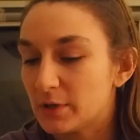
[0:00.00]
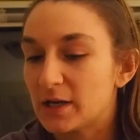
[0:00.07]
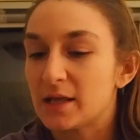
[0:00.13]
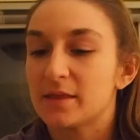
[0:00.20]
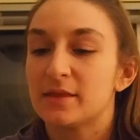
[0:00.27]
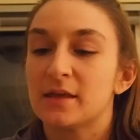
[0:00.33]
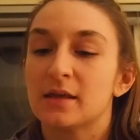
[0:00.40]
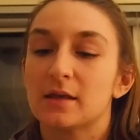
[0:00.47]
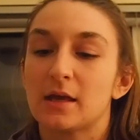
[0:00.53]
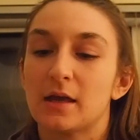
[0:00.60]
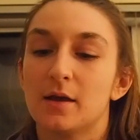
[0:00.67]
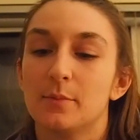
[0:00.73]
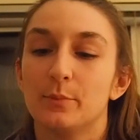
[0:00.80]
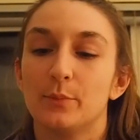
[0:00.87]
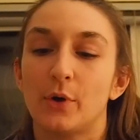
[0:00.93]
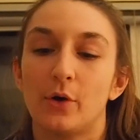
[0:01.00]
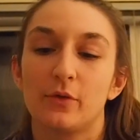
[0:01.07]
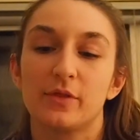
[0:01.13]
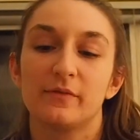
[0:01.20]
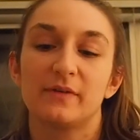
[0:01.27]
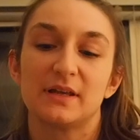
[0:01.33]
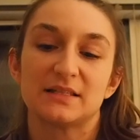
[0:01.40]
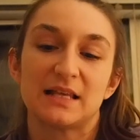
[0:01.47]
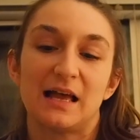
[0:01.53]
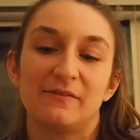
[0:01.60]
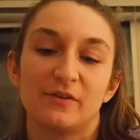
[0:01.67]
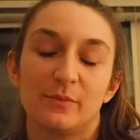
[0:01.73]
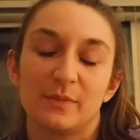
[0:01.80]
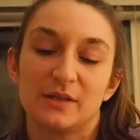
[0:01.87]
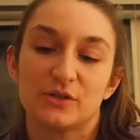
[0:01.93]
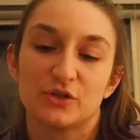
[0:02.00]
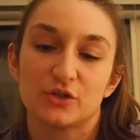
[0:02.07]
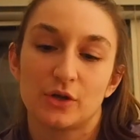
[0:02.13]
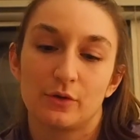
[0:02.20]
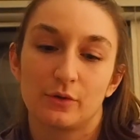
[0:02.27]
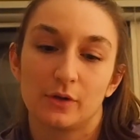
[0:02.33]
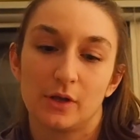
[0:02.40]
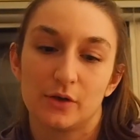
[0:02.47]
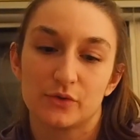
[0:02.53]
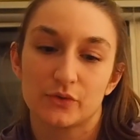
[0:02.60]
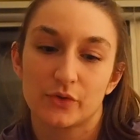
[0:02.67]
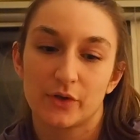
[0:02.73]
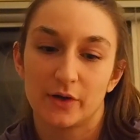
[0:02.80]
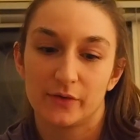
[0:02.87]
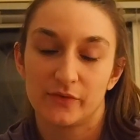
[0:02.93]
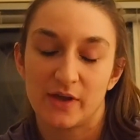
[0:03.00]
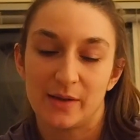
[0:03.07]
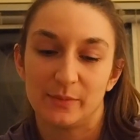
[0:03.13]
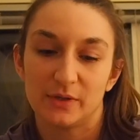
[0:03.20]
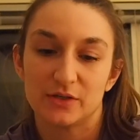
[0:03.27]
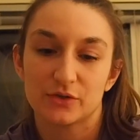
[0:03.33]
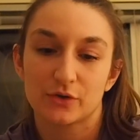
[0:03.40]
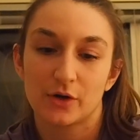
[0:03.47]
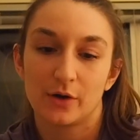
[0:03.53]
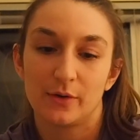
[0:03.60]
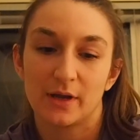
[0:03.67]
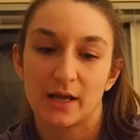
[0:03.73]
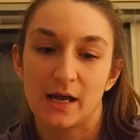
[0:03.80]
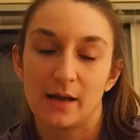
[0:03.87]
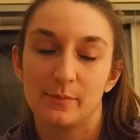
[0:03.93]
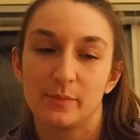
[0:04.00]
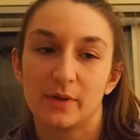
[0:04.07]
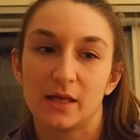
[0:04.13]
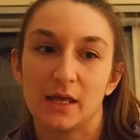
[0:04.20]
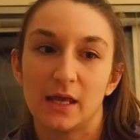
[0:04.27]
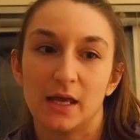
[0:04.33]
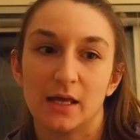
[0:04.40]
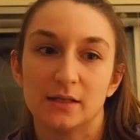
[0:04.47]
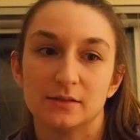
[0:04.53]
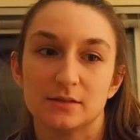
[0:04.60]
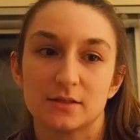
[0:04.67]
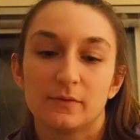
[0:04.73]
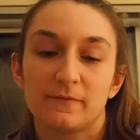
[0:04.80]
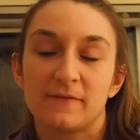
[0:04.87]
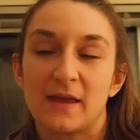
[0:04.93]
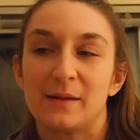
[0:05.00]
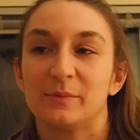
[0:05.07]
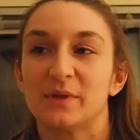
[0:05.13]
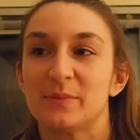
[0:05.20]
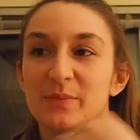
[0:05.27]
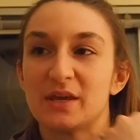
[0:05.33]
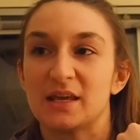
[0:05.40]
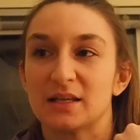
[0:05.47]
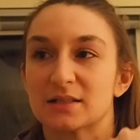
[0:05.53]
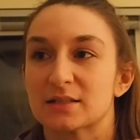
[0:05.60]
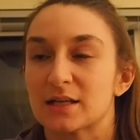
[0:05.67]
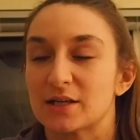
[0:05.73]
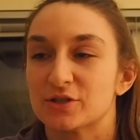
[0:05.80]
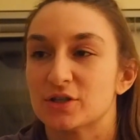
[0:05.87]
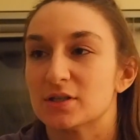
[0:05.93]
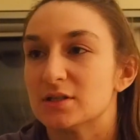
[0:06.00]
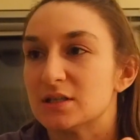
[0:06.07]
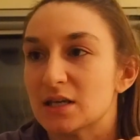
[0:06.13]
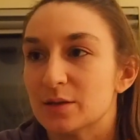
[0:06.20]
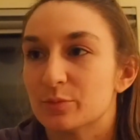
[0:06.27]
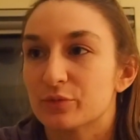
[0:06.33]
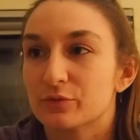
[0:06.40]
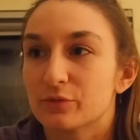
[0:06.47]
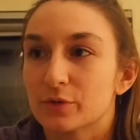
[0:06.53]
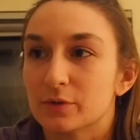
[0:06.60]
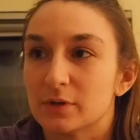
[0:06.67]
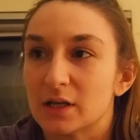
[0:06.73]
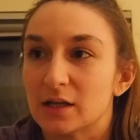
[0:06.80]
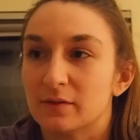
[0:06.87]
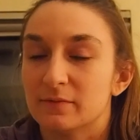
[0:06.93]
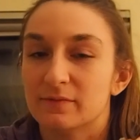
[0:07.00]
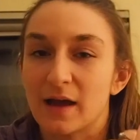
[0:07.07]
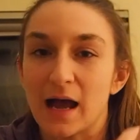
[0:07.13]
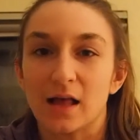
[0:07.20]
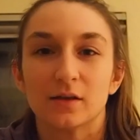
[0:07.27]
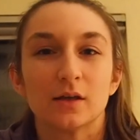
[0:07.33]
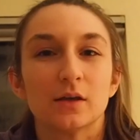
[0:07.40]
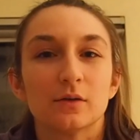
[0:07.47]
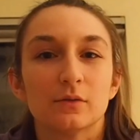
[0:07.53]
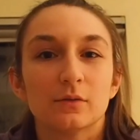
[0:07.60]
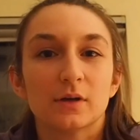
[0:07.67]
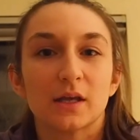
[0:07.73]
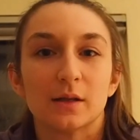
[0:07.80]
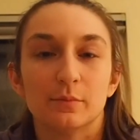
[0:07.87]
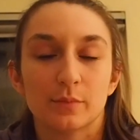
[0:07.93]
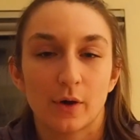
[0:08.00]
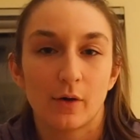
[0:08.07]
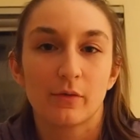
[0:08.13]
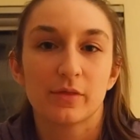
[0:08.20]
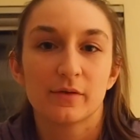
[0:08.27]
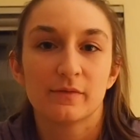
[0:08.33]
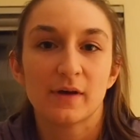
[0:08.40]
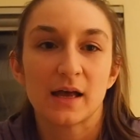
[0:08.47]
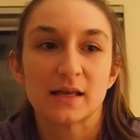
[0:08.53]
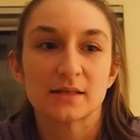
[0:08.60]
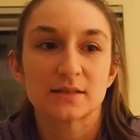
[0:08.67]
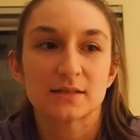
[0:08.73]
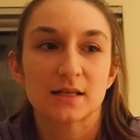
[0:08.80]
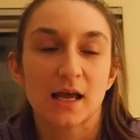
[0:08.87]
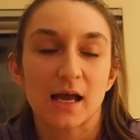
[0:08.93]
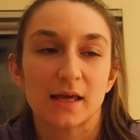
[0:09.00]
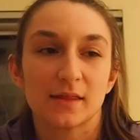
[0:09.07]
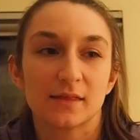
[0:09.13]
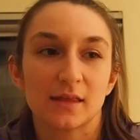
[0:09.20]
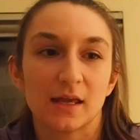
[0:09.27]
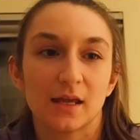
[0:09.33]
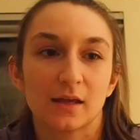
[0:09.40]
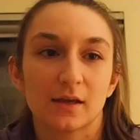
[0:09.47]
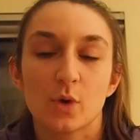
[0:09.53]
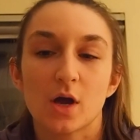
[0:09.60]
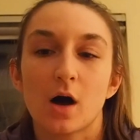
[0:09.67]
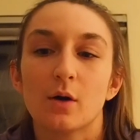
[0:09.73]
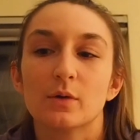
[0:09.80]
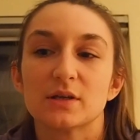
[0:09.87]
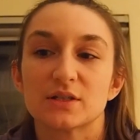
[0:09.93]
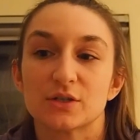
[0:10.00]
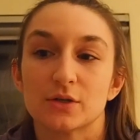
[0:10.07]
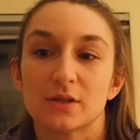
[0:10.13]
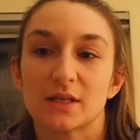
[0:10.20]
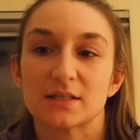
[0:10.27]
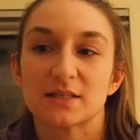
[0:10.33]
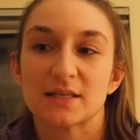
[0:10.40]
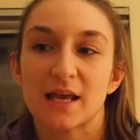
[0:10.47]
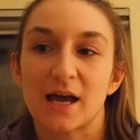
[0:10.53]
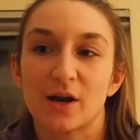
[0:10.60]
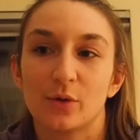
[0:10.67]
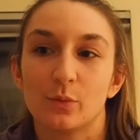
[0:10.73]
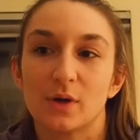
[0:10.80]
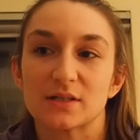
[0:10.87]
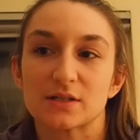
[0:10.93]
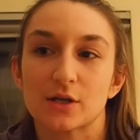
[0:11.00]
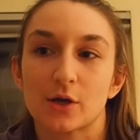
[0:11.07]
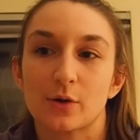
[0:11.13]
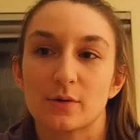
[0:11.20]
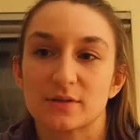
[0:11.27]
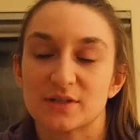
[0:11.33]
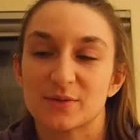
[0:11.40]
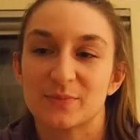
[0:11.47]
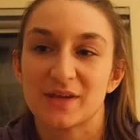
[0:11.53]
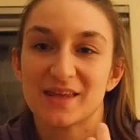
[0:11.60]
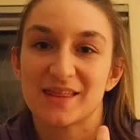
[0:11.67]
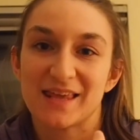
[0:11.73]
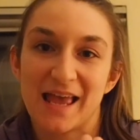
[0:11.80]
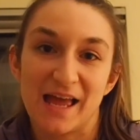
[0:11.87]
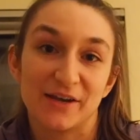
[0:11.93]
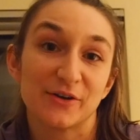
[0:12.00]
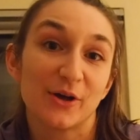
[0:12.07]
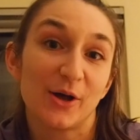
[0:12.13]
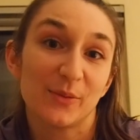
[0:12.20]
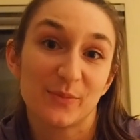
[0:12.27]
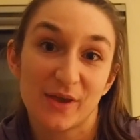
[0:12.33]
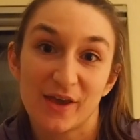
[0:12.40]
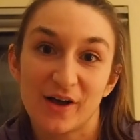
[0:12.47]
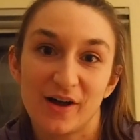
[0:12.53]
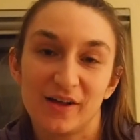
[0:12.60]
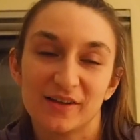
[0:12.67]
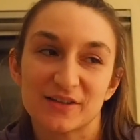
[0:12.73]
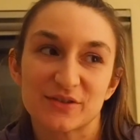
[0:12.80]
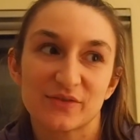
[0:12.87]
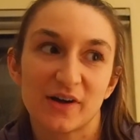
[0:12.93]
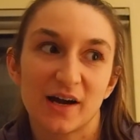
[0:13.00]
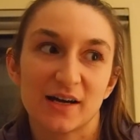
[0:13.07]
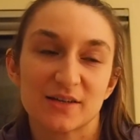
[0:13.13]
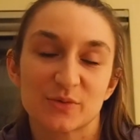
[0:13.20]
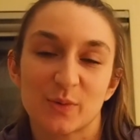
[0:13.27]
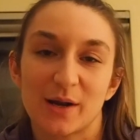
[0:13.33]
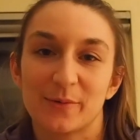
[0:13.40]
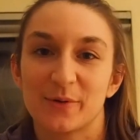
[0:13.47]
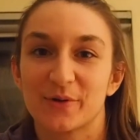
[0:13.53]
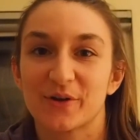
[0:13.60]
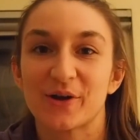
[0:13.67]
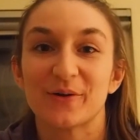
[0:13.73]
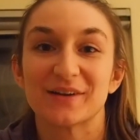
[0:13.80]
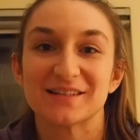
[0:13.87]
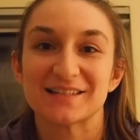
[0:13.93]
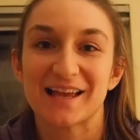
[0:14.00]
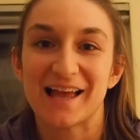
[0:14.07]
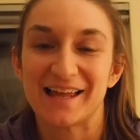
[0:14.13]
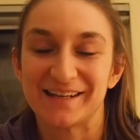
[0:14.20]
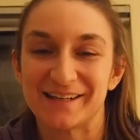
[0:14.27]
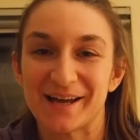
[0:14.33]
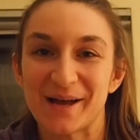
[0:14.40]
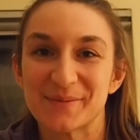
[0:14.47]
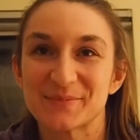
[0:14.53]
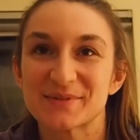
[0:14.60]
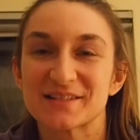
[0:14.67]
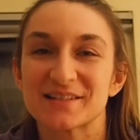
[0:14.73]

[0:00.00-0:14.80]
But I think both of us having been so close with our families growing up and family being such a deep-rooted value in both of us, I think we always knew that Seattle wasn't going to be the end-all be-all as far as where we were going to end up.